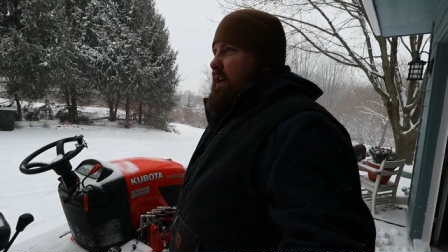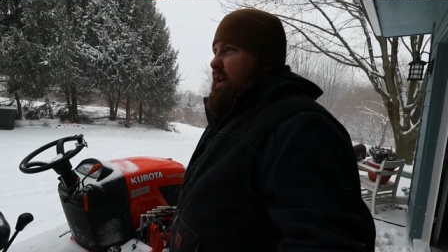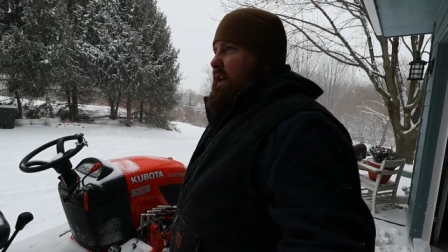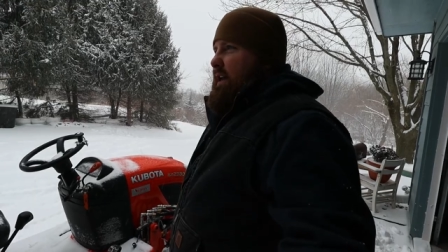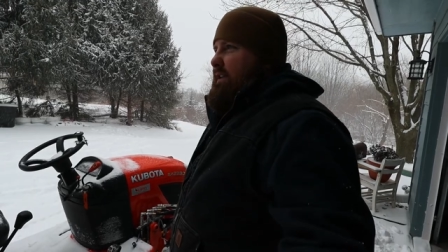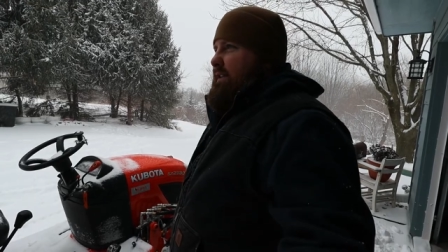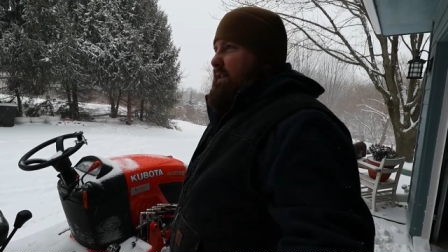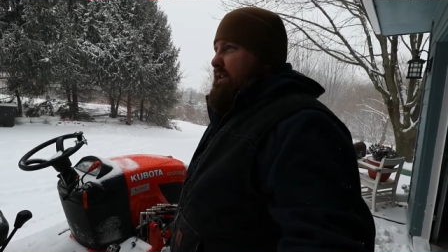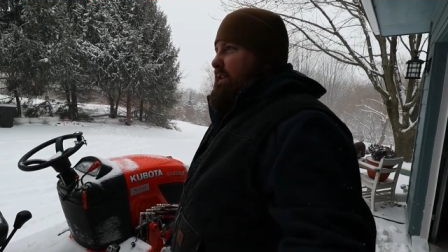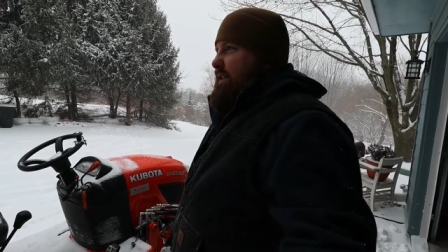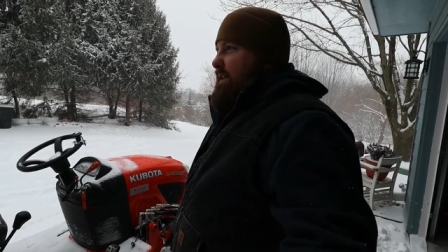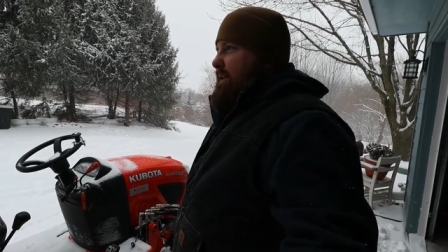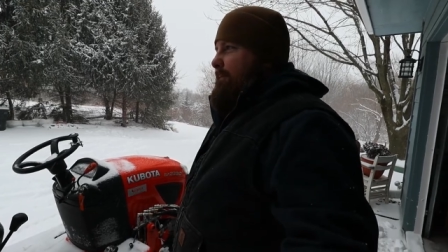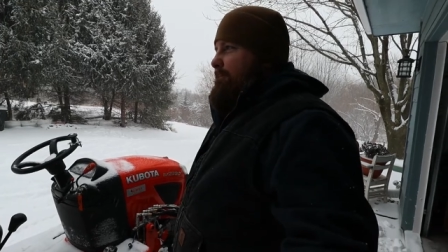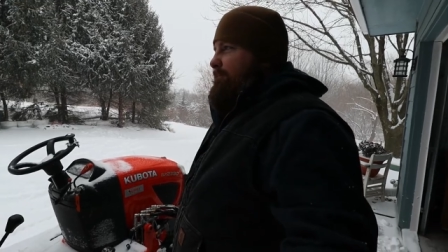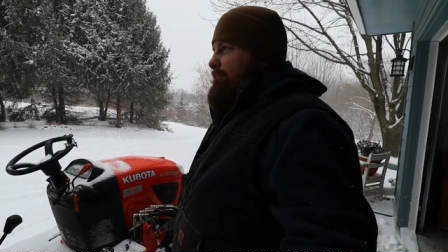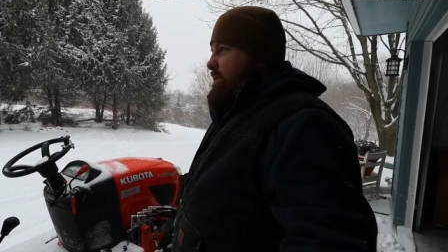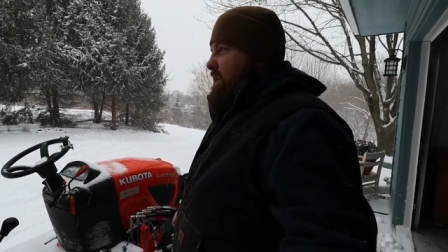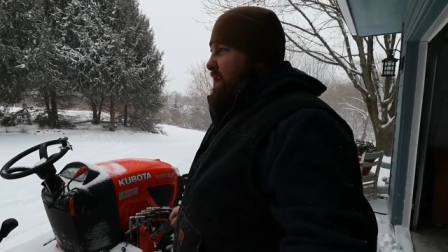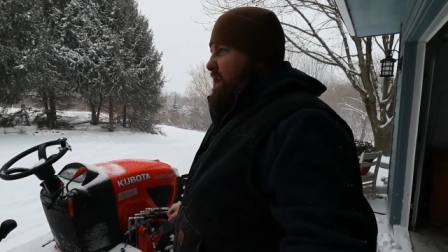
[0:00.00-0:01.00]
It's
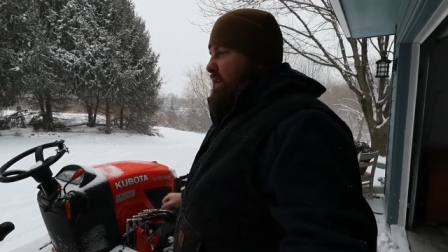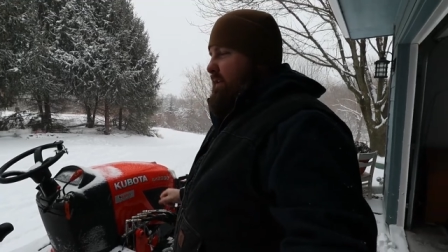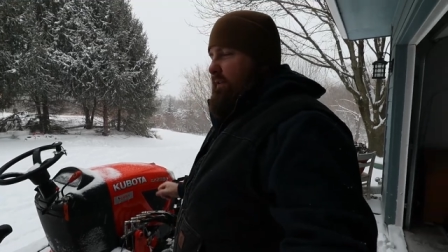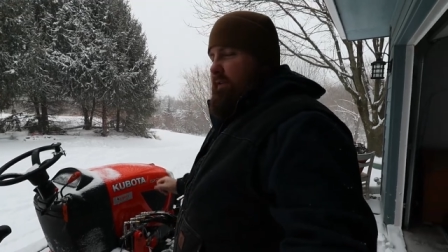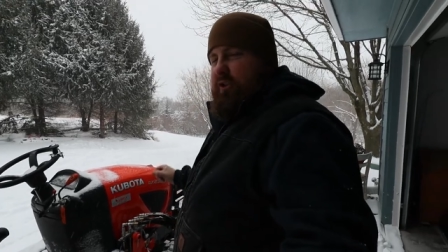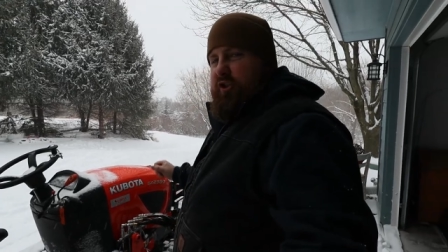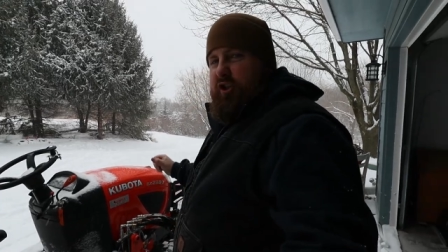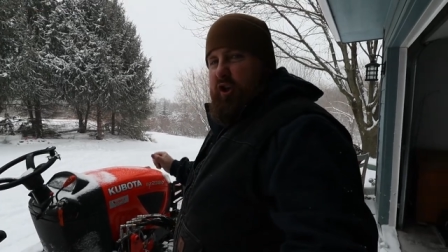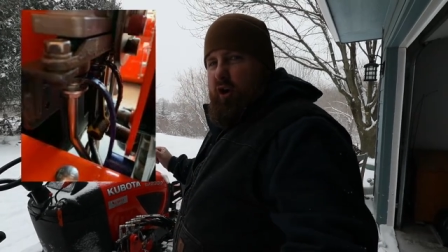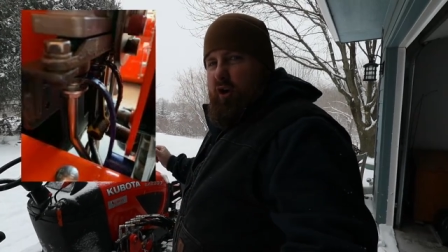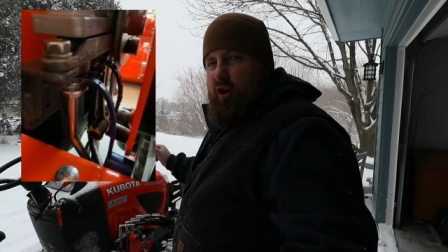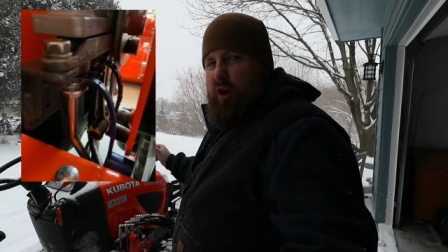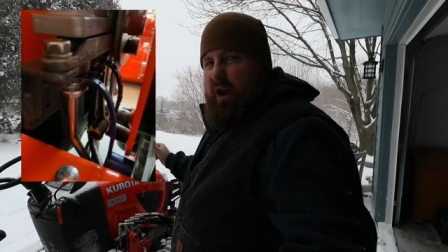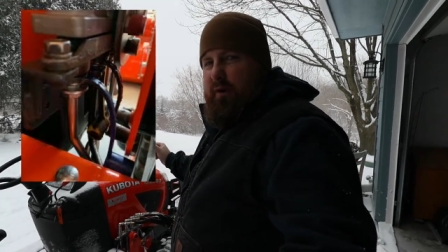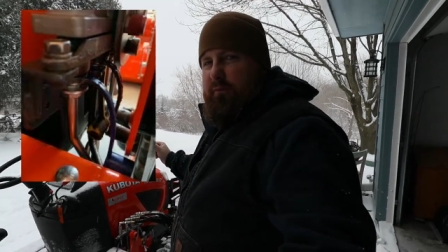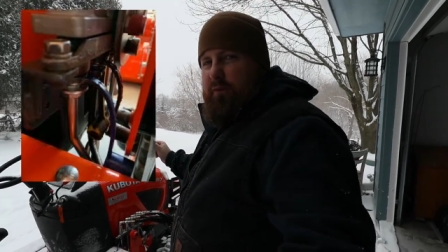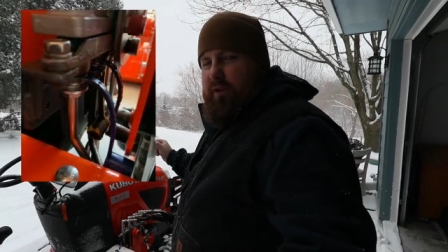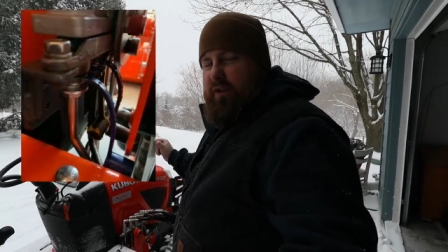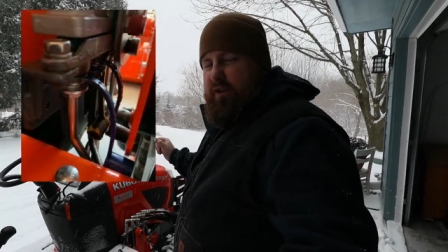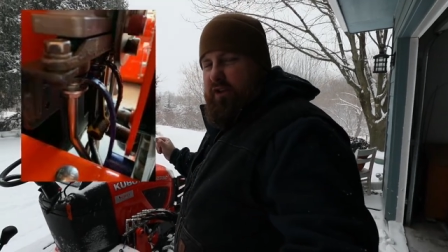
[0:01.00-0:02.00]
It started
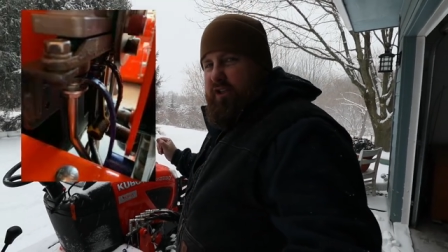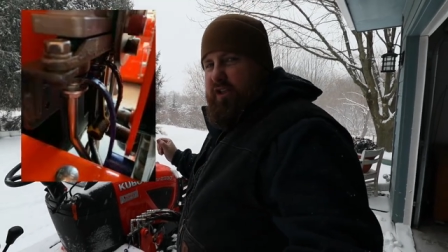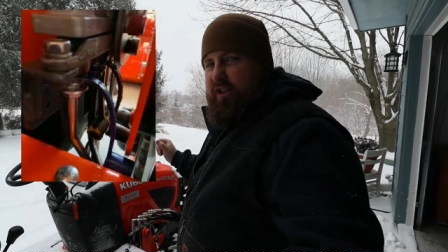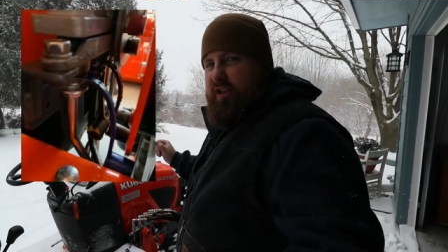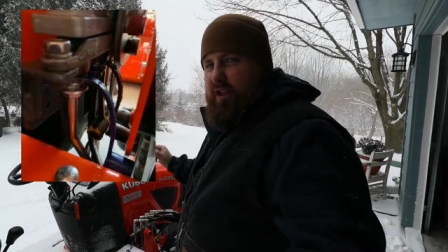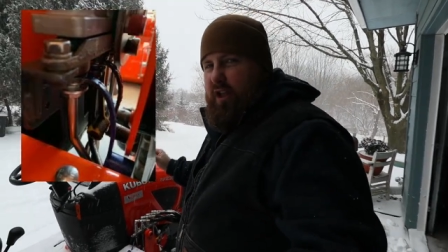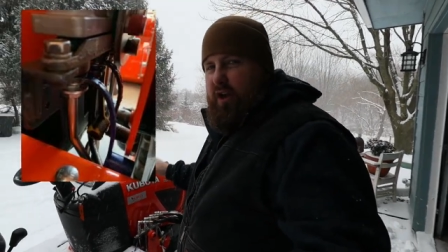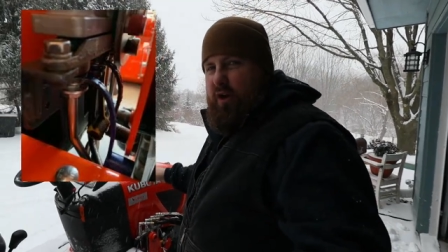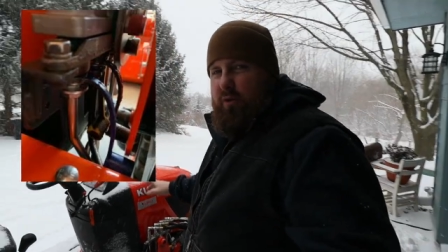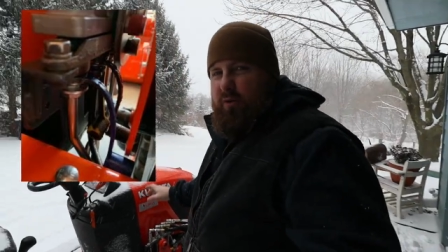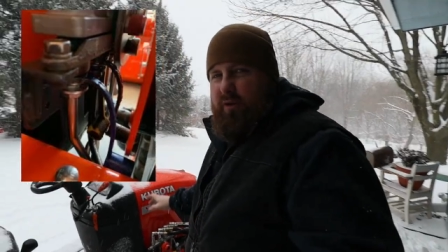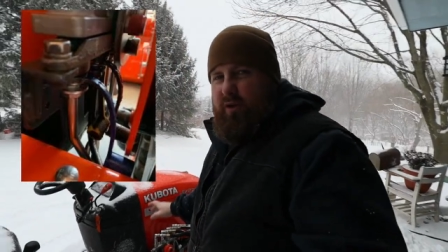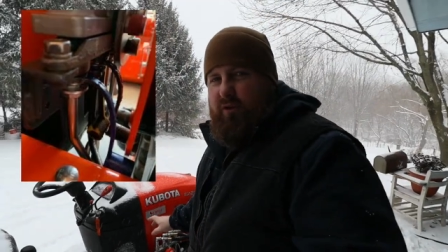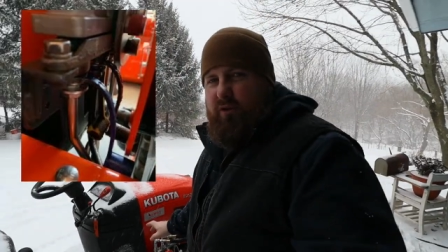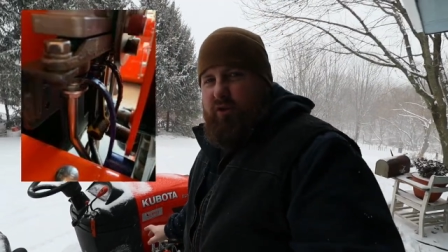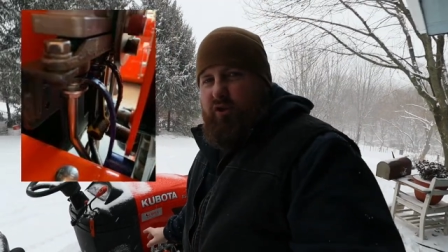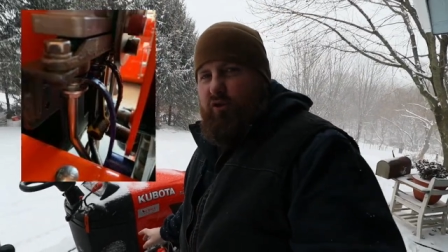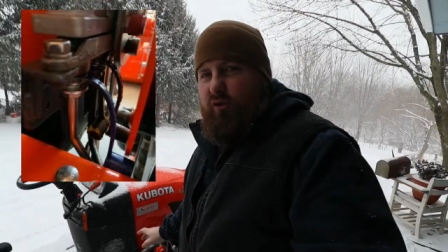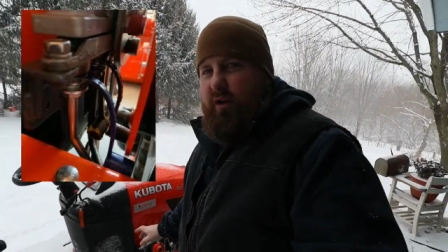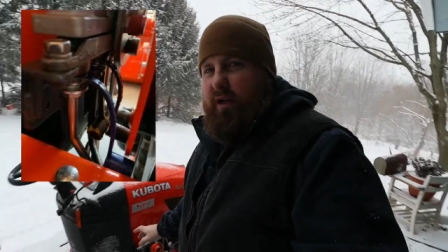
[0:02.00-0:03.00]
off with a slow
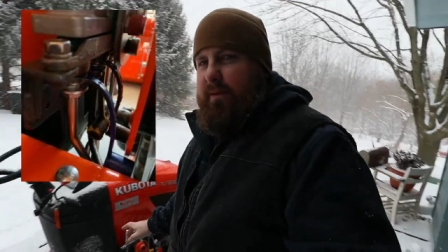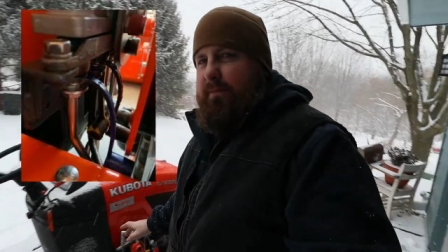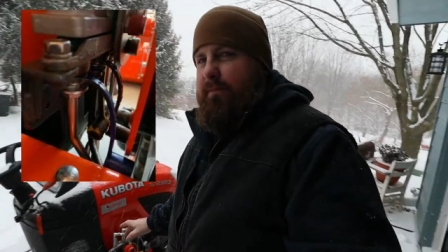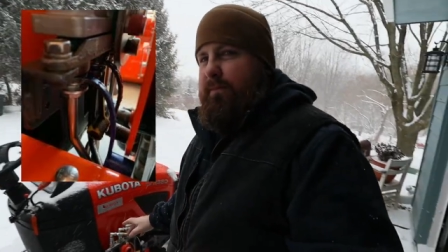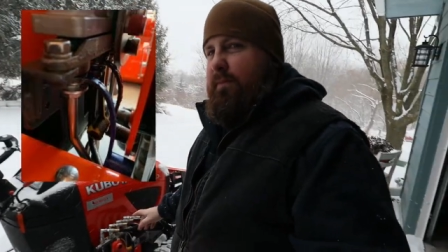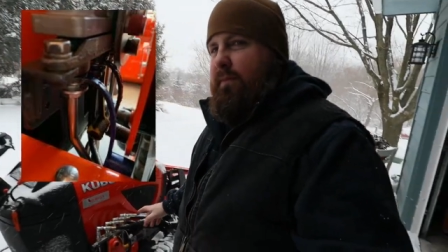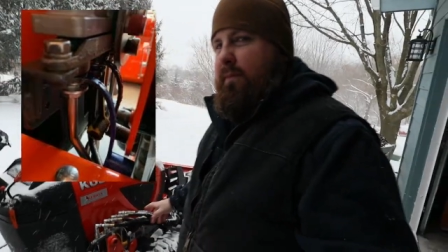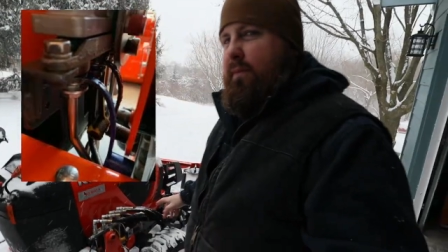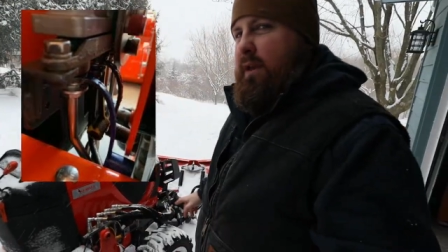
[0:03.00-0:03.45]
little drip,